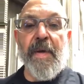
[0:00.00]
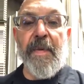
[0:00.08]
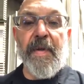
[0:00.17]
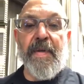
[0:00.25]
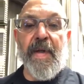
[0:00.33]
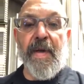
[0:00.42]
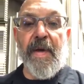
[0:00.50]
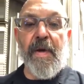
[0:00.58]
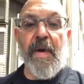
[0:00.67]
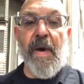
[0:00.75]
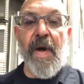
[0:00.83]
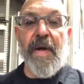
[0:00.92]
but take a
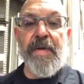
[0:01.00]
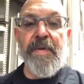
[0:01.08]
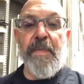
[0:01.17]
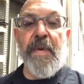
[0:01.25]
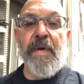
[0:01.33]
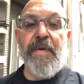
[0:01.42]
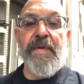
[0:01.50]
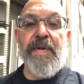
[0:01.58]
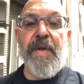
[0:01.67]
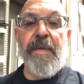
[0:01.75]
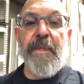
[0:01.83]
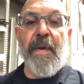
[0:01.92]
garage-built Jeep